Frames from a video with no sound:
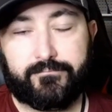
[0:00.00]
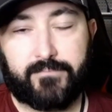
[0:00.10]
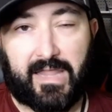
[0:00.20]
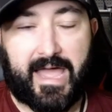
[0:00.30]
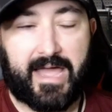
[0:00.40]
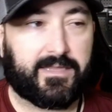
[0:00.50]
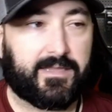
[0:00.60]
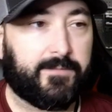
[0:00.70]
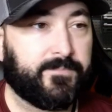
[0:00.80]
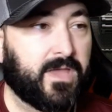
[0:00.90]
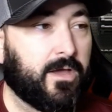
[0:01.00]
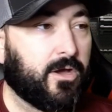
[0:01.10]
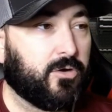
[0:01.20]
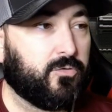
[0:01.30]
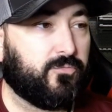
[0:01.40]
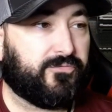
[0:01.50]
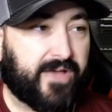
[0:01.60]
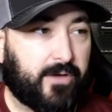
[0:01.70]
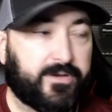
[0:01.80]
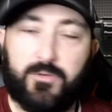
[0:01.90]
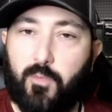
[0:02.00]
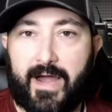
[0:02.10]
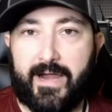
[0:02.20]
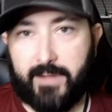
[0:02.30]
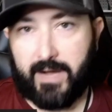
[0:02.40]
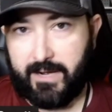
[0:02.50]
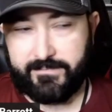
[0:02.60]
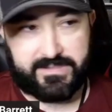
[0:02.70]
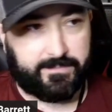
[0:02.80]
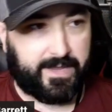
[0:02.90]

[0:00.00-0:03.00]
lackey, who founded Wine Moms Demand